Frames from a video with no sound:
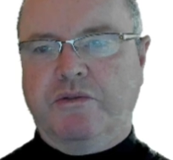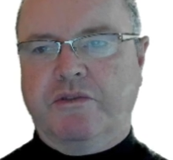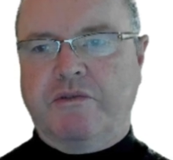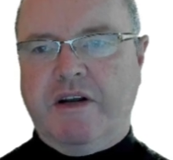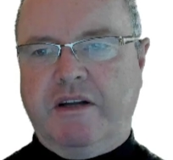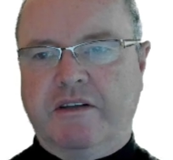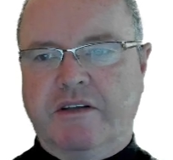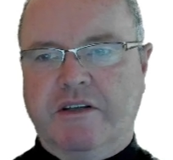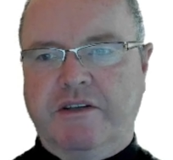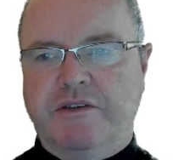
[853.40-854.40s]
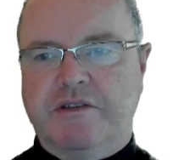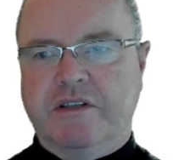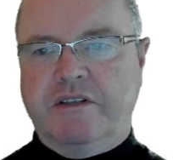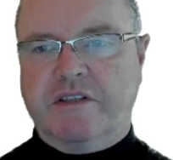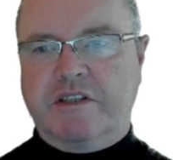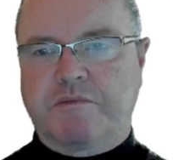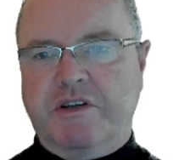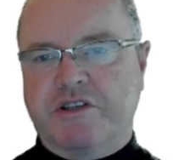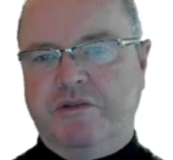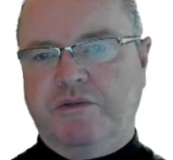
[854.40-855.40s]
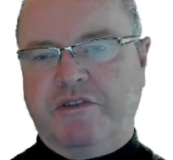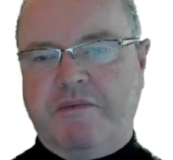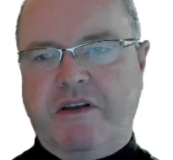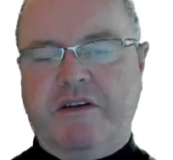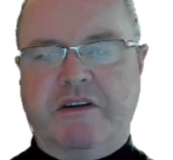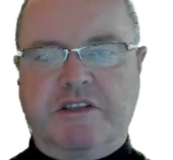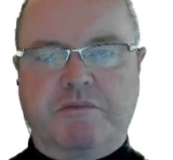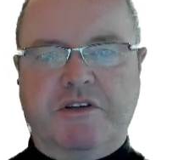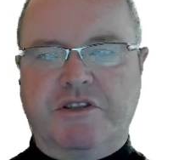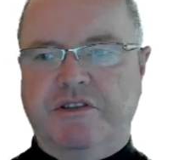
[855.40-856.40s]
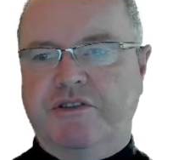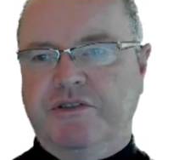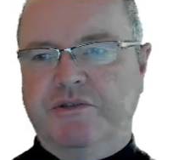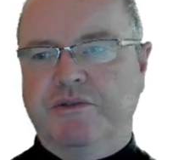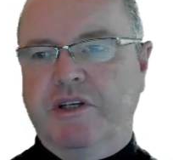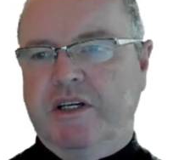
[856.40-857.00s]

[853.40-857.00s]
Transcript: was around using this expression or some other expression to